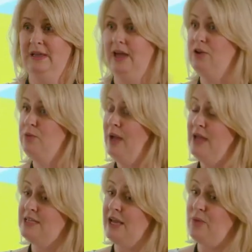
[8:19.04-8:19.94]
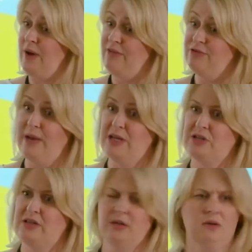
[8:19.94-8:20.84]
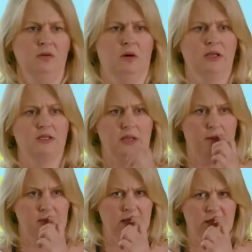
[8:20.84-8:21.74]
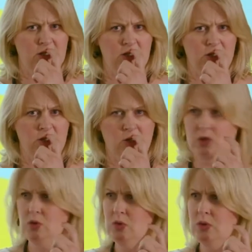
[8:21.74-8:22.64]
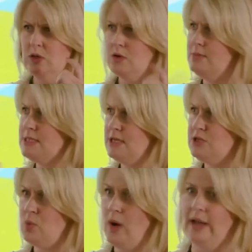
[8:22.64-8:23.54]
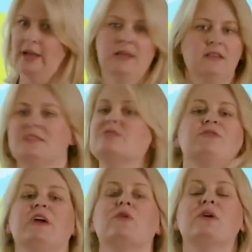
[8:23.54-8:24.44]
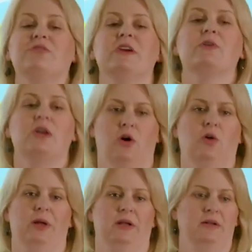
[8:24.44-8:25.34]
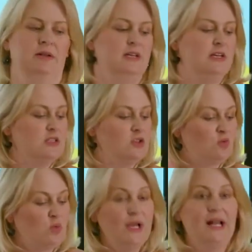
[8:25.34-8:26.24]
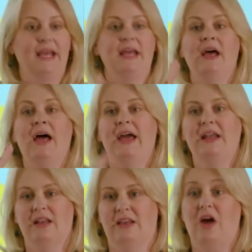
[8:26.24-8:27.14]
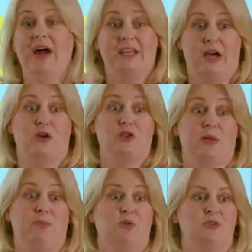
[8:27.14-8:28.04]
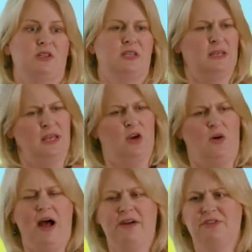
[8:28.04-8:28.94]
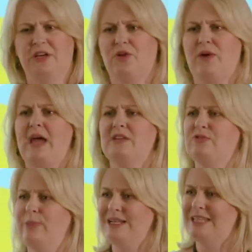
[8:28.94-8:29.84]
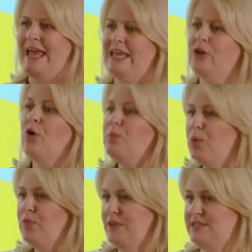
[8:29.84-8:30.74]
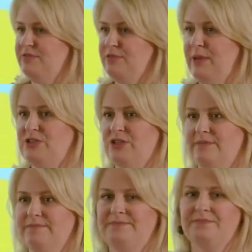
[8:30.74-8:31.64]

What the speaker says: And you may take away information and think, oh, actually I'm stage two or I'm a stage one. This is very, very common. So really, and I encourage people to get crafty and creative about taking on board this information.